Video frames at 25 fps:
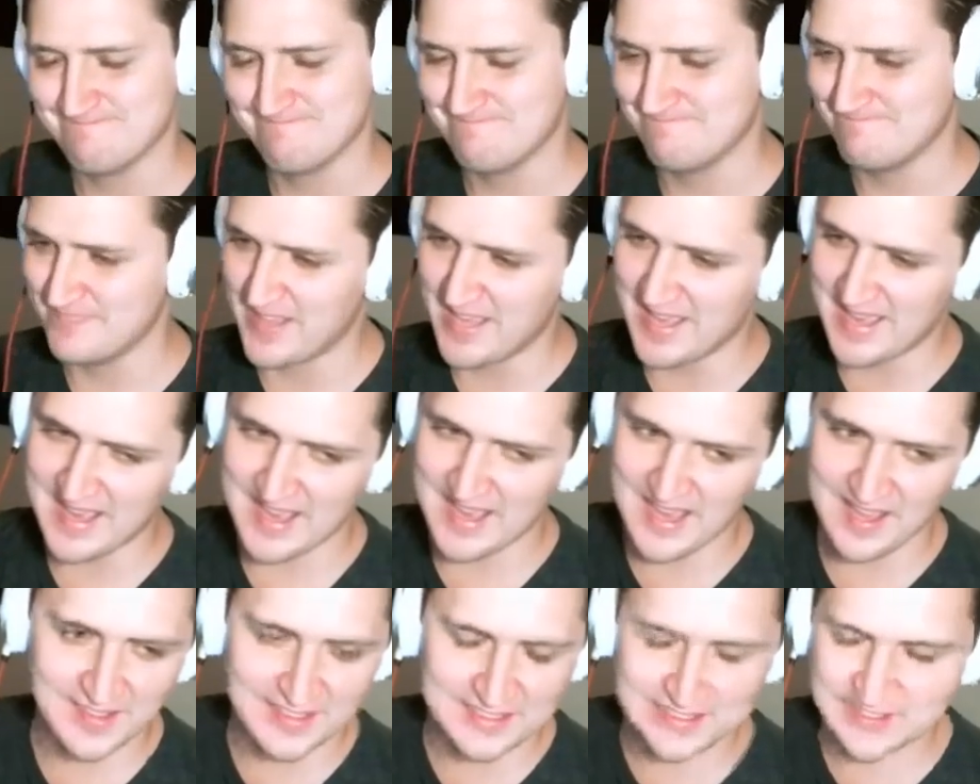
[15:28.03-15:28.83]

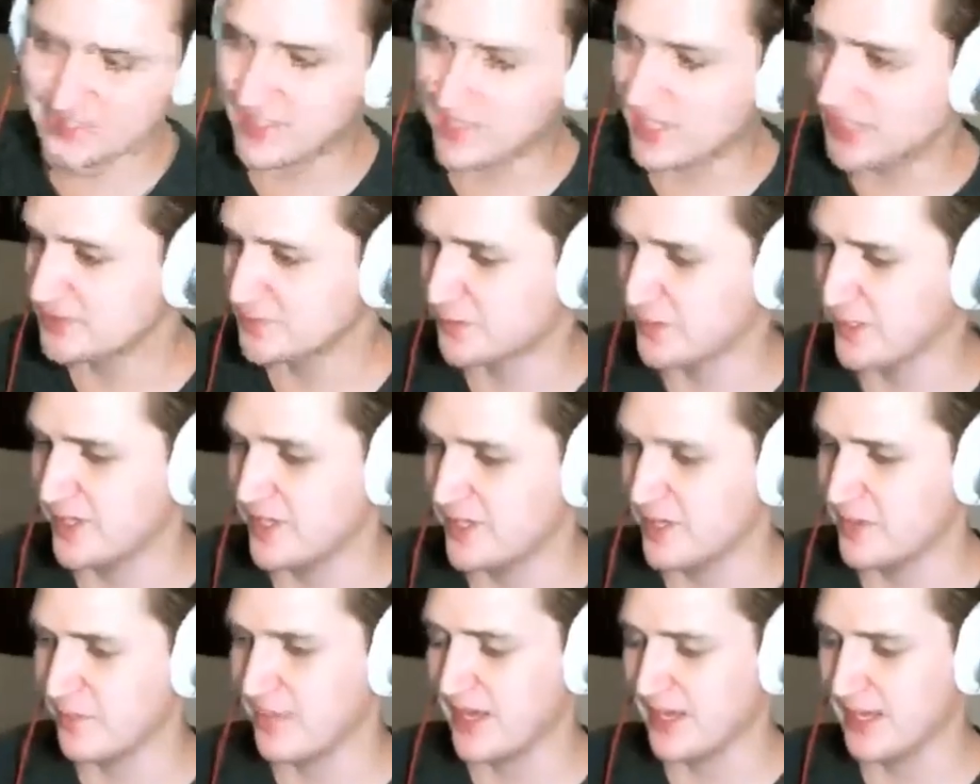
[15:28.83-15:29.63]
Yeah, that sucks for
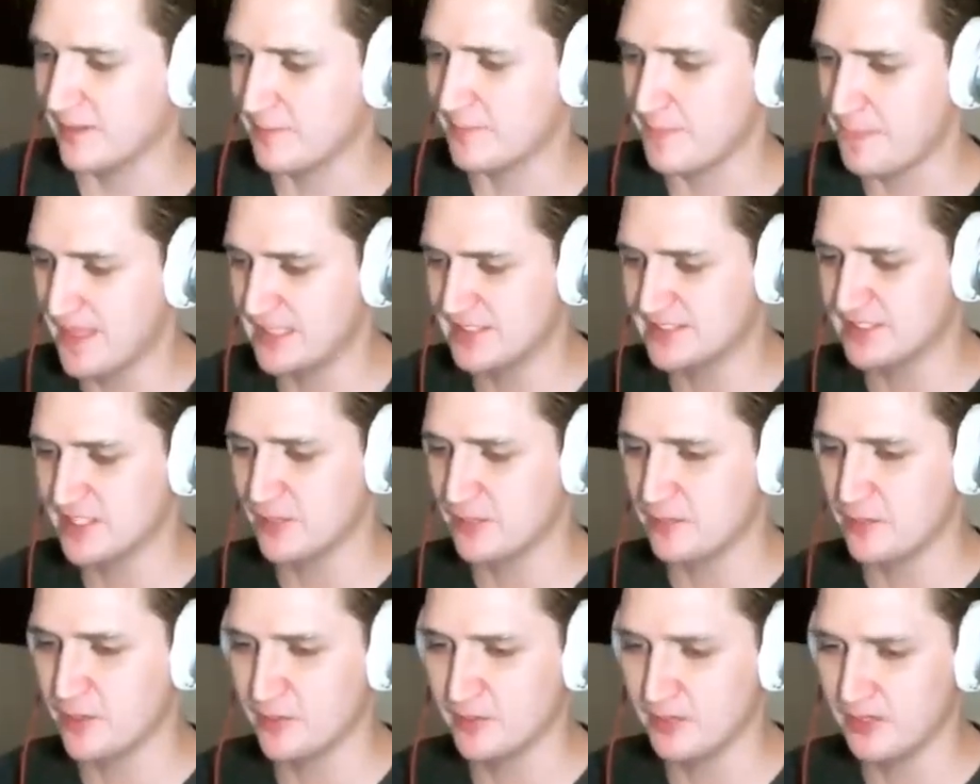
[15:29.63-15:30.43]
him. Like, that's going to
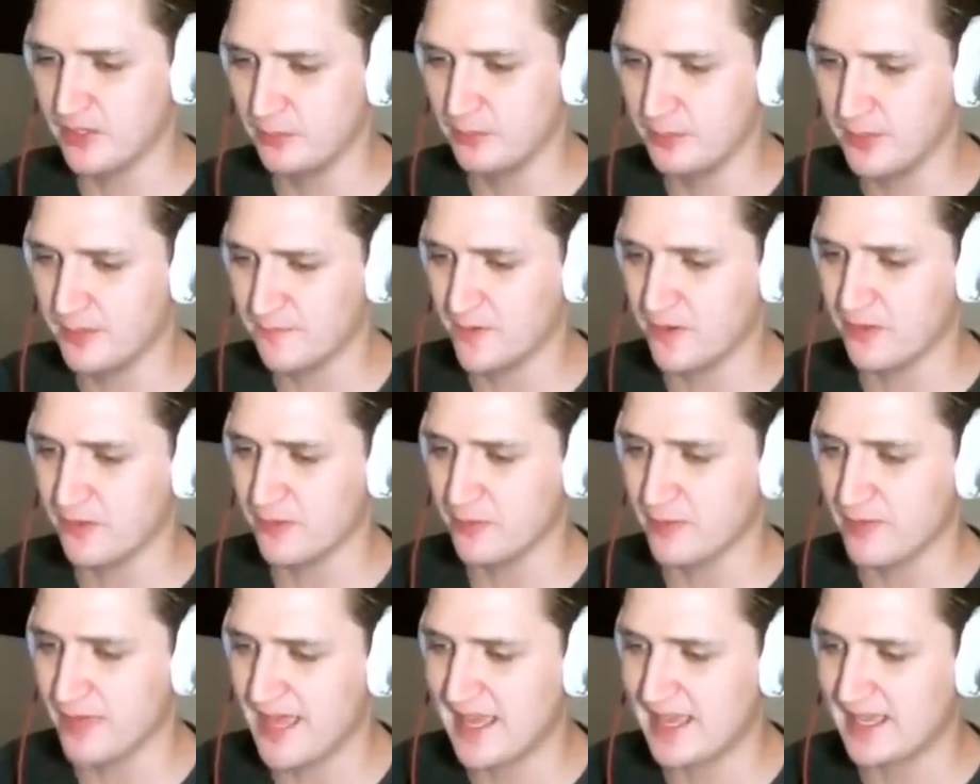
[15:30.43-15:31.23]
put him a little bit further
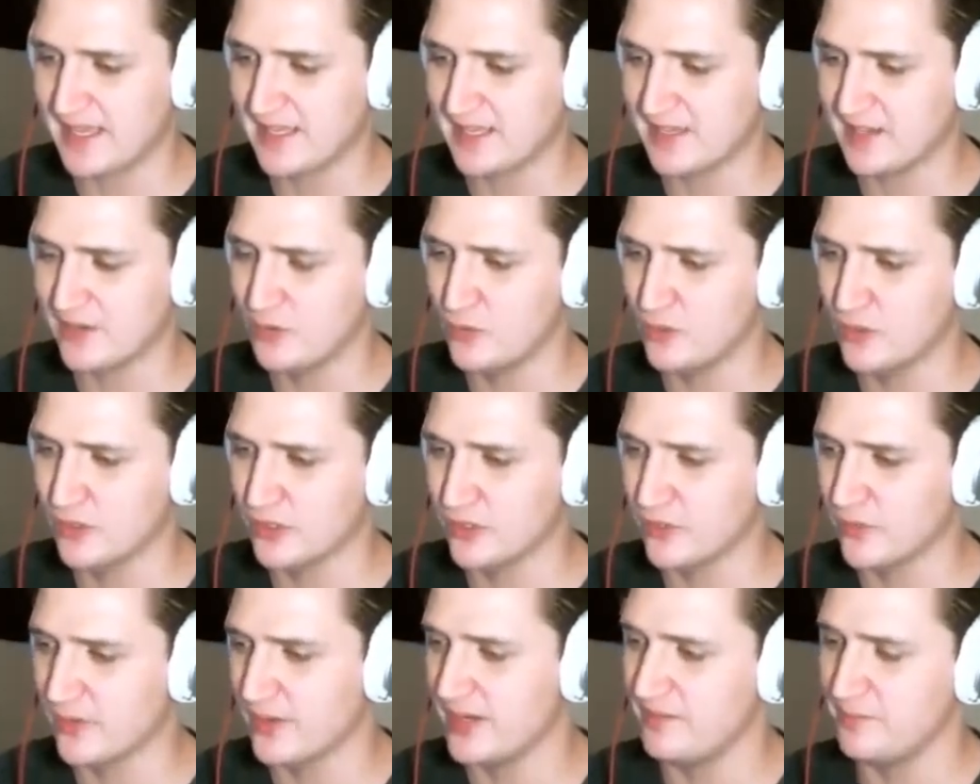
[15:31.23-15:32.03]
back. Ooh, a
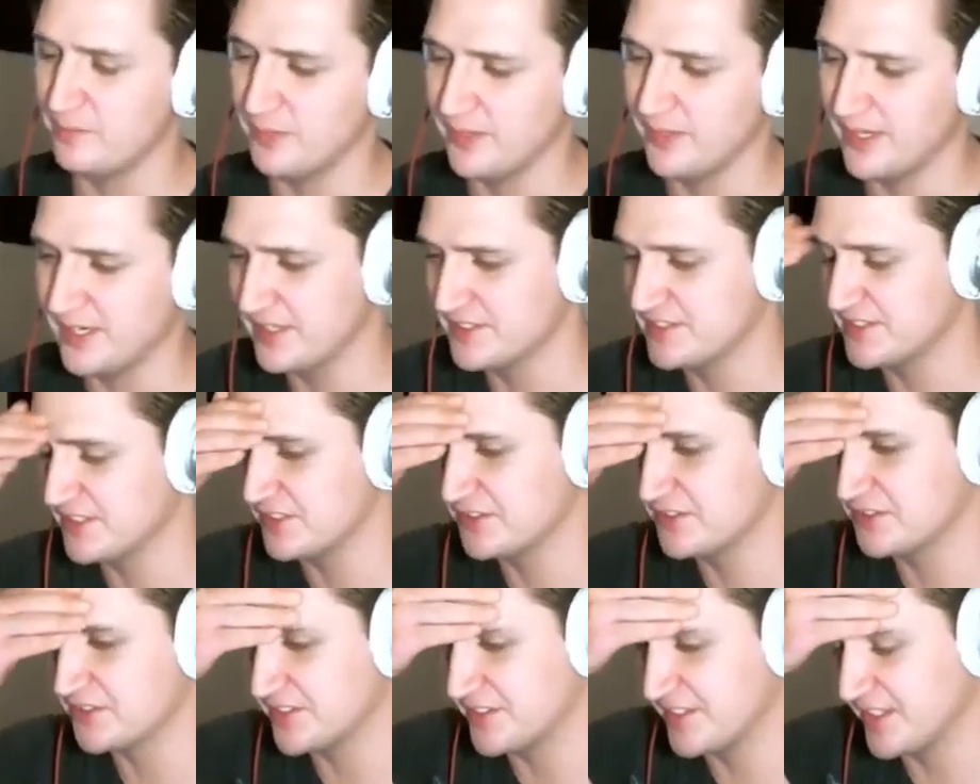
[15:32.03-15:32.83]
Graveblade is
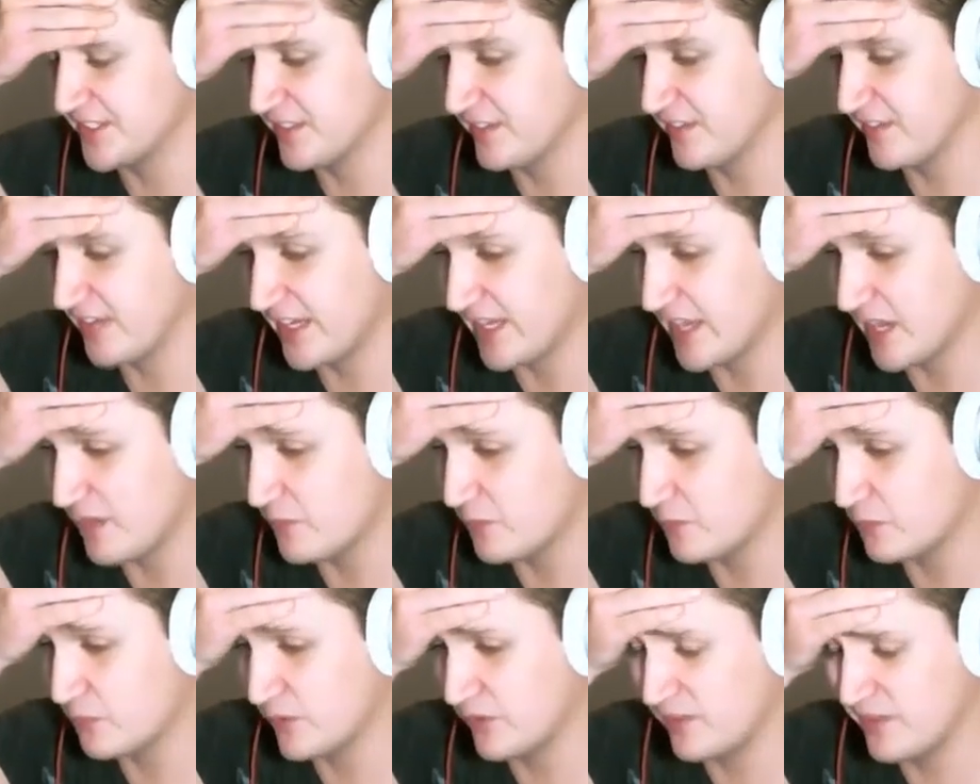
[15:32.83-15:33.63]
interesting. Like, I
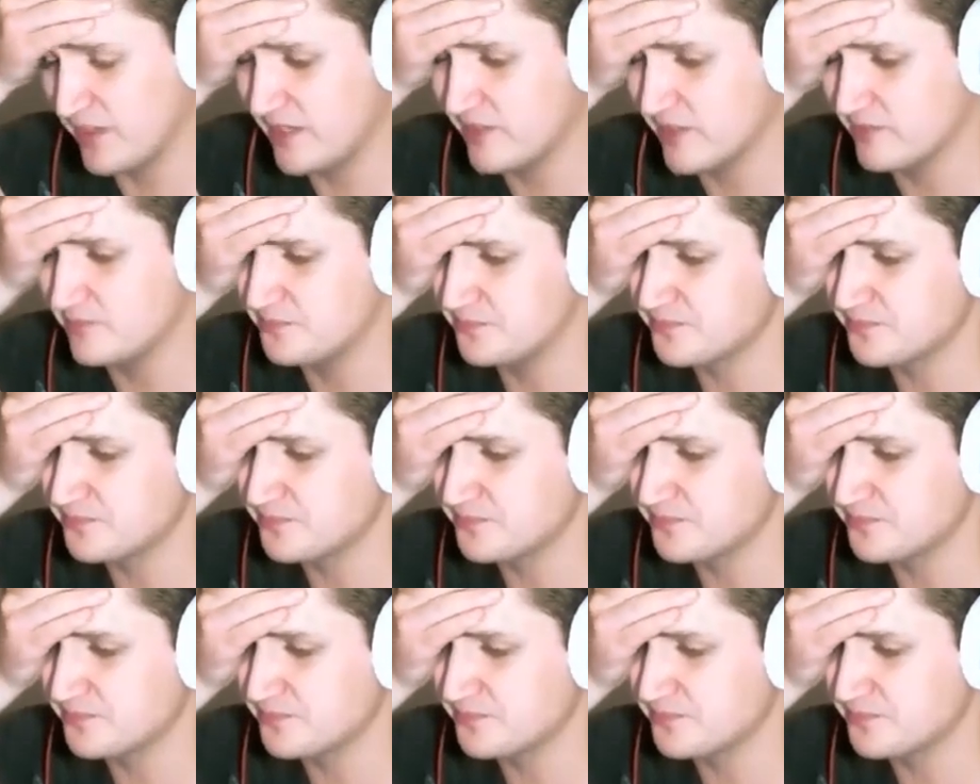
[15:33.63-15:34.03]
really...